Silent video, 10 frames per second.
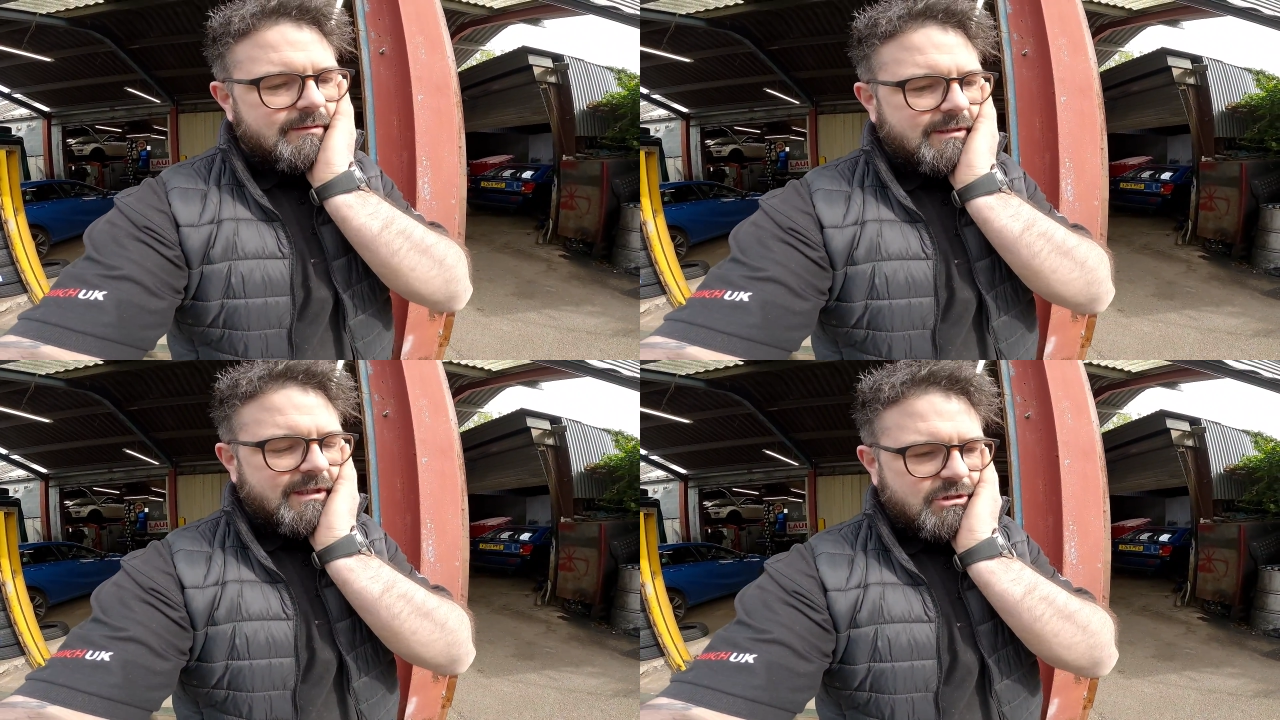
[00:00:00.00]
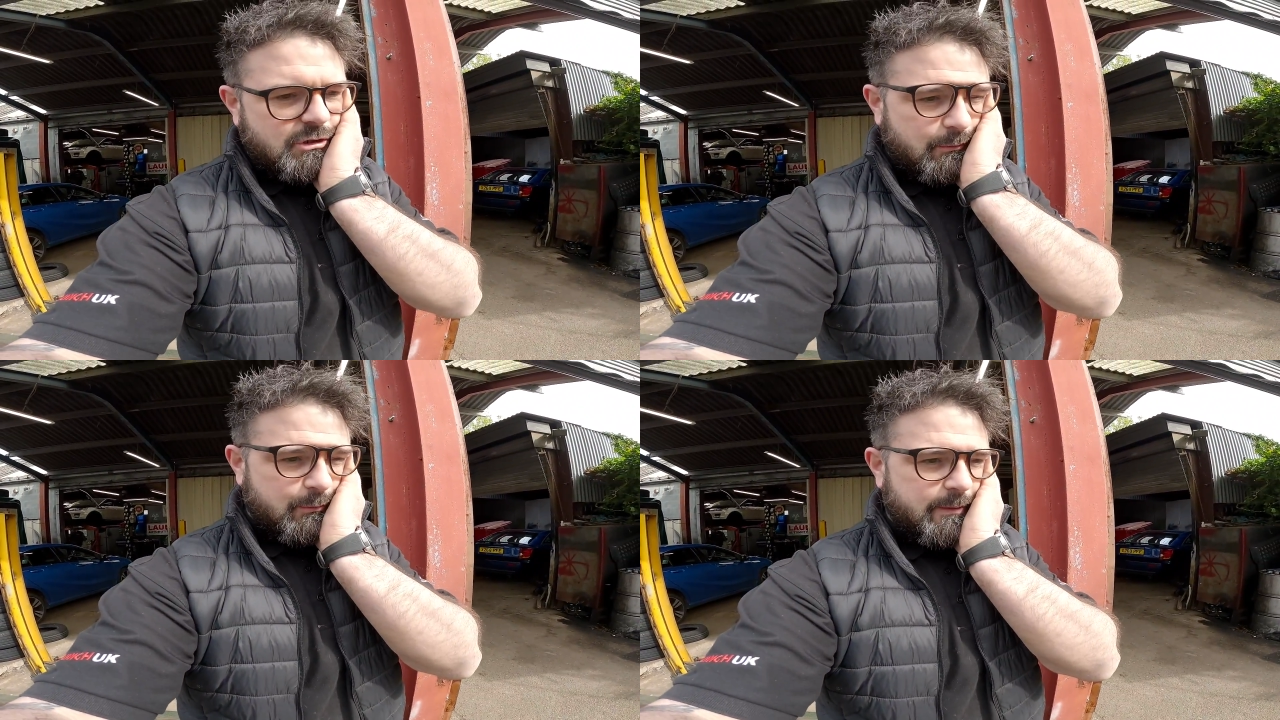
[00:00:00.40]
this
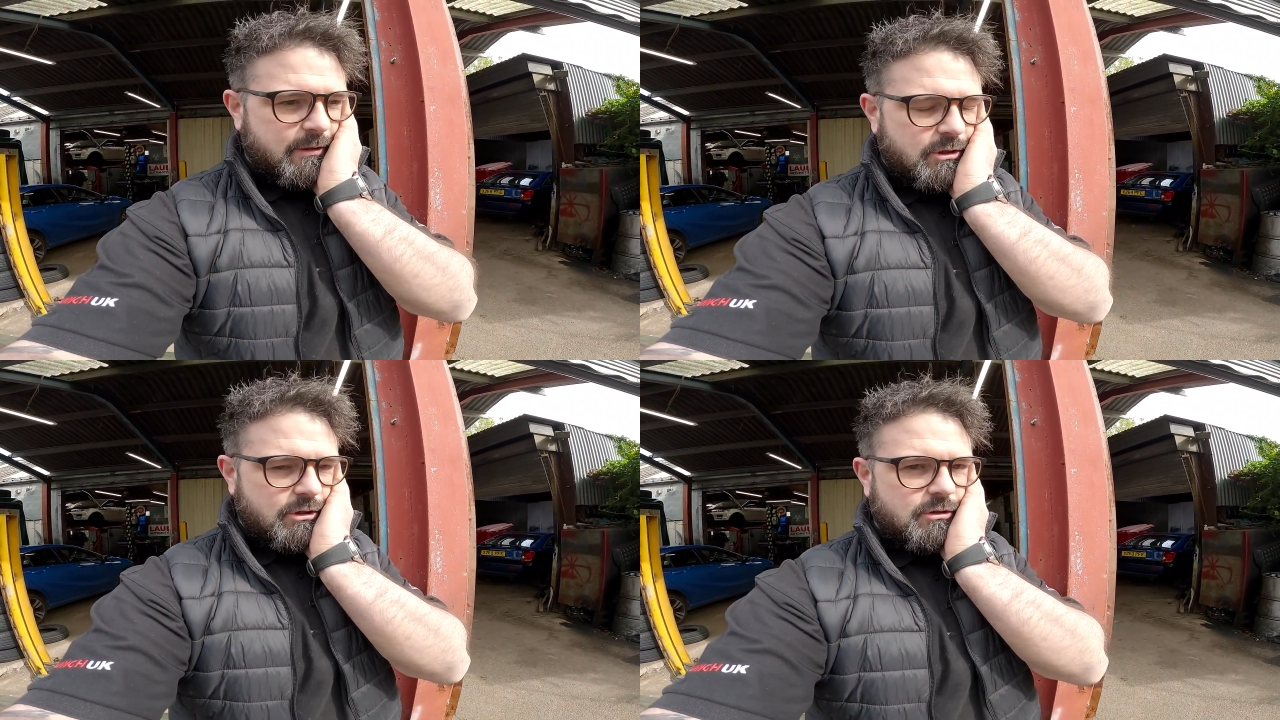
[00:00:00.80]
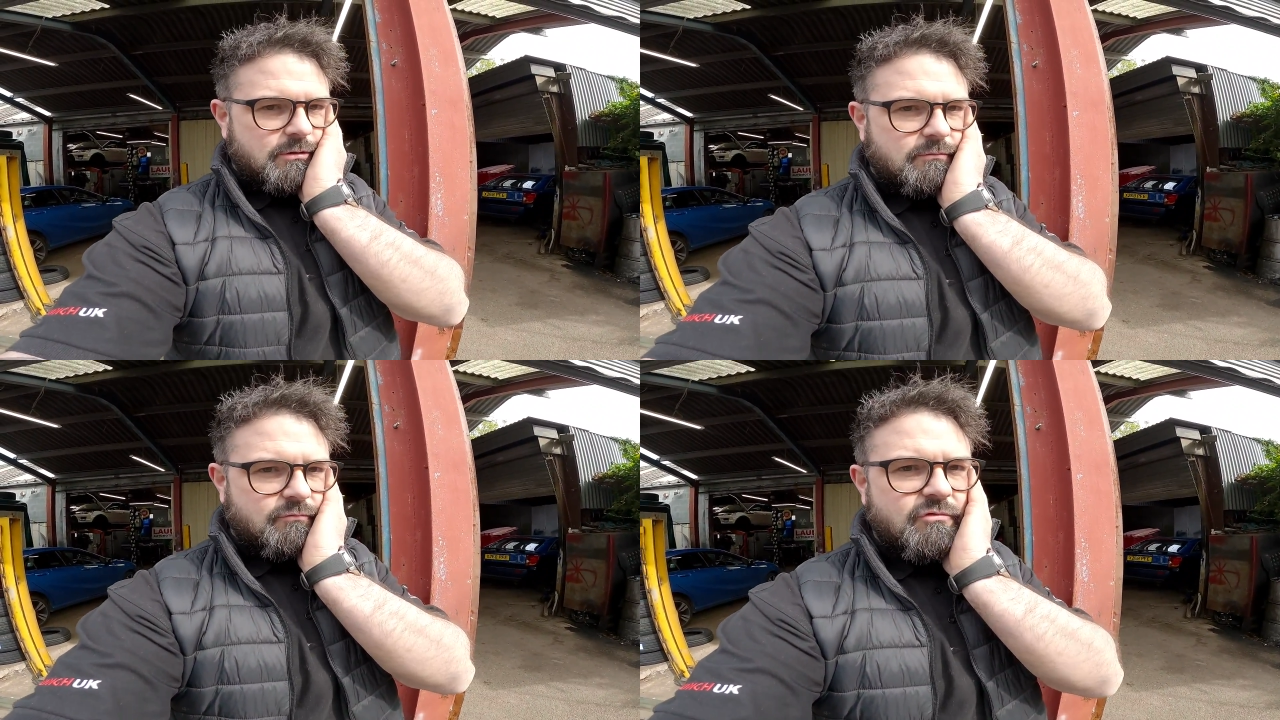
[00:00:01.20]
job has been just
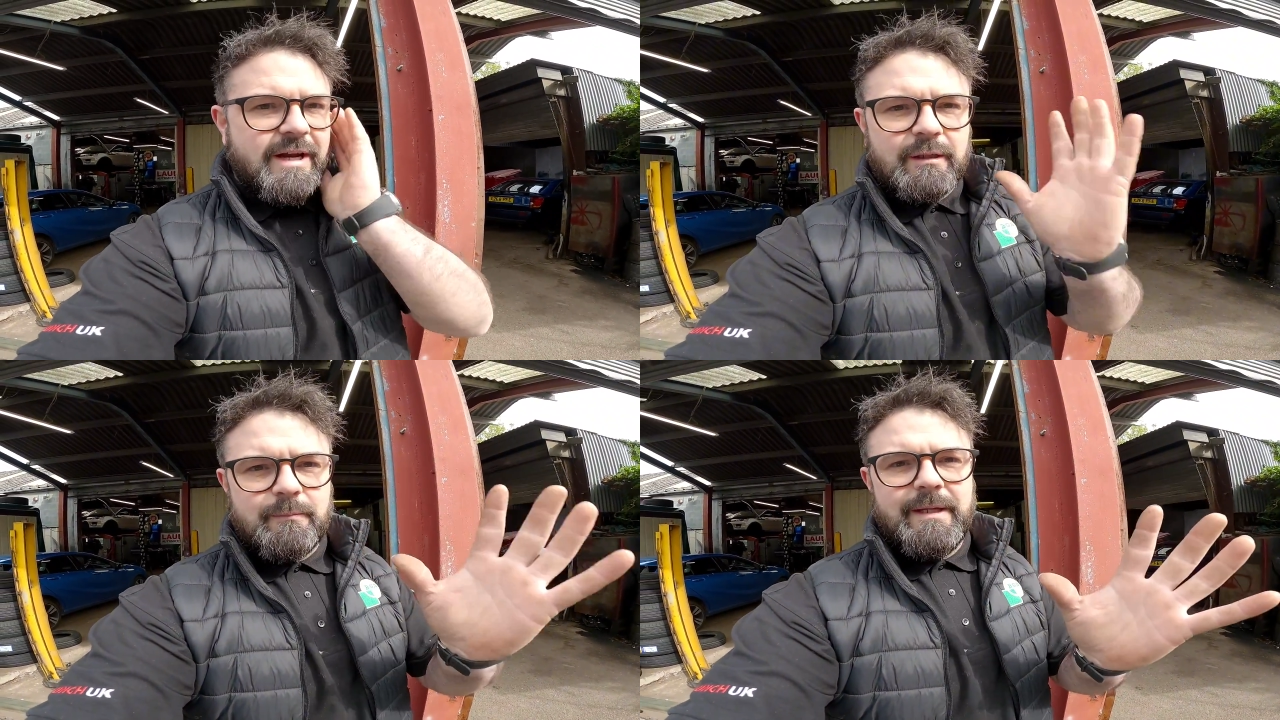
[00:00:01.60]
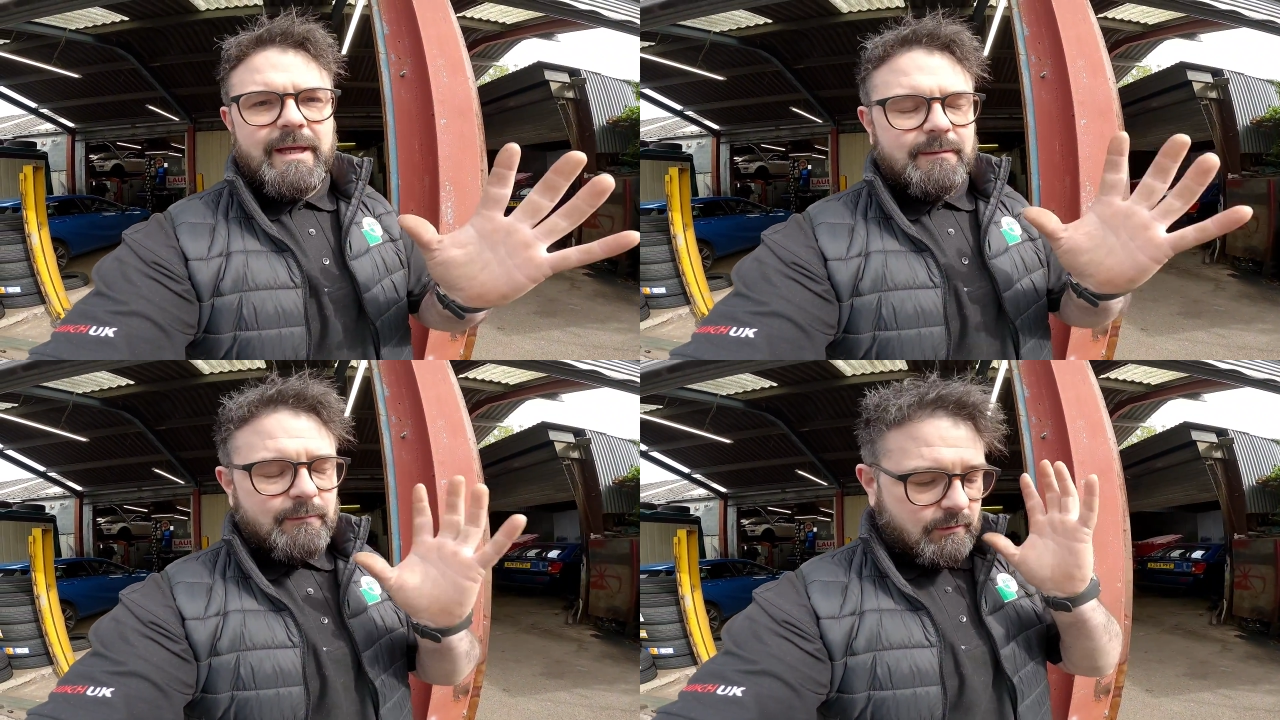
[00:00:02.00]
wrecked my
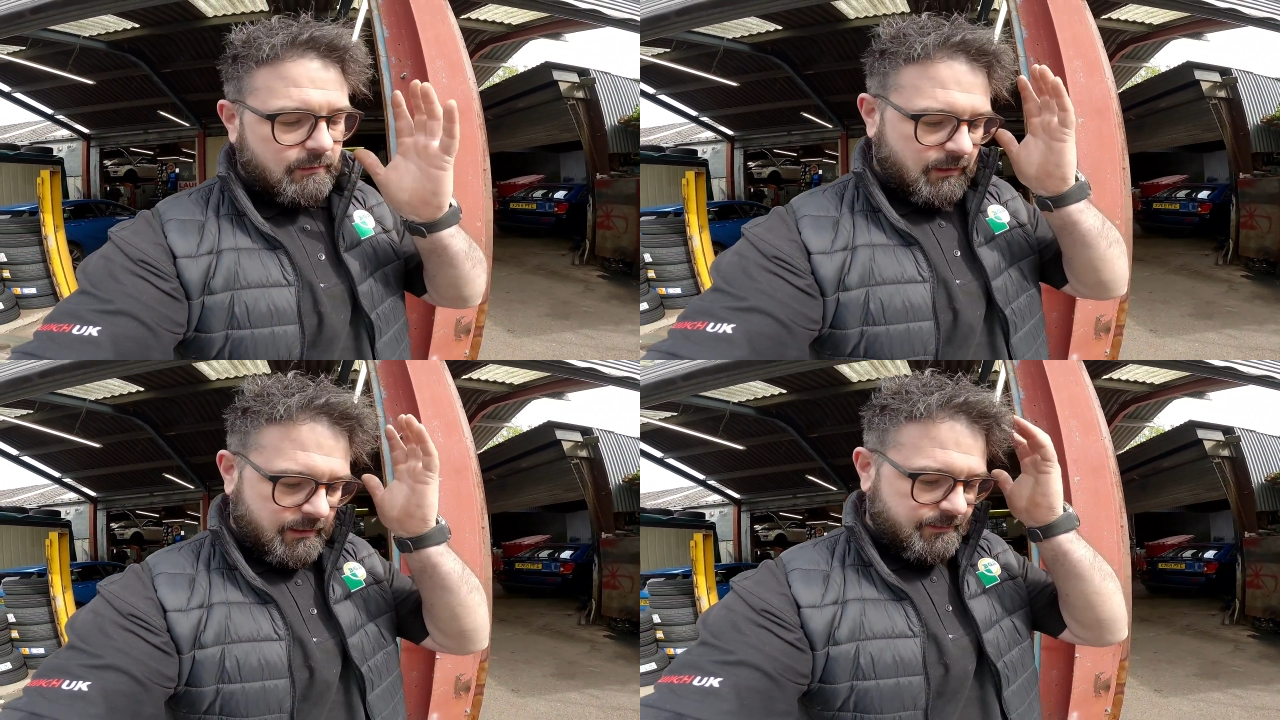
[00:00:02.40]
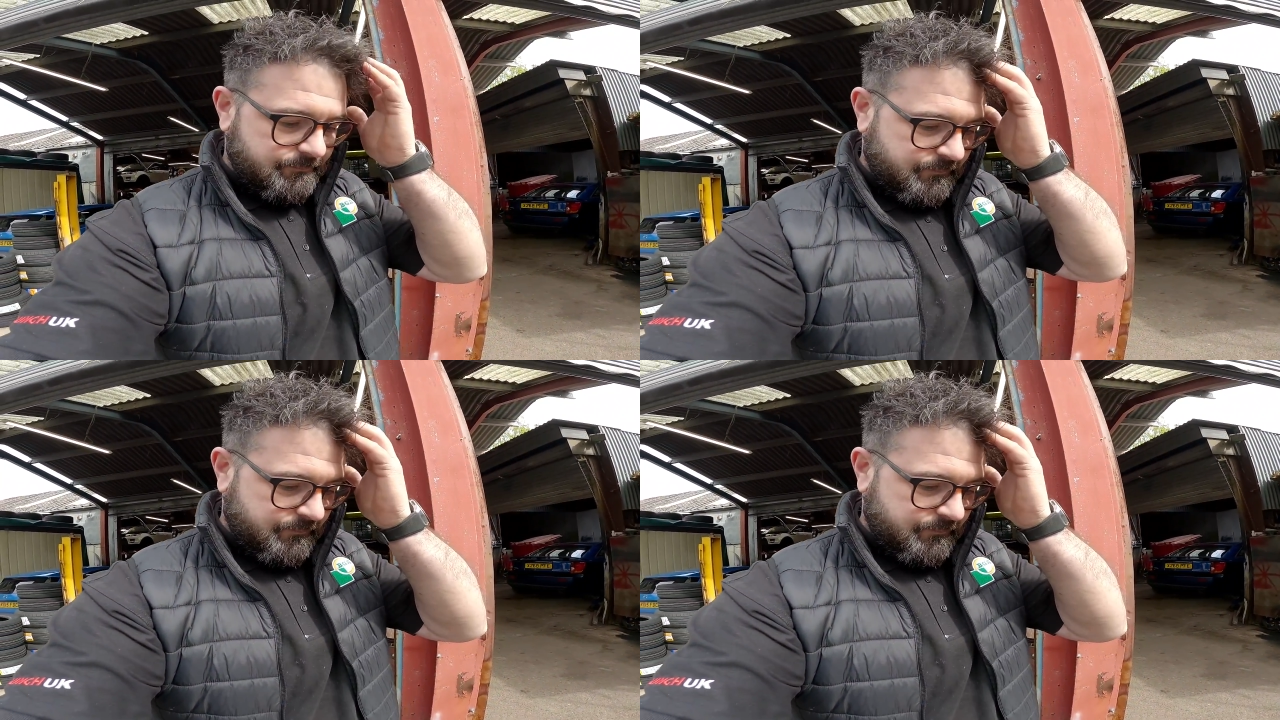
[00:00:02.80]
head. I'm not going to lie.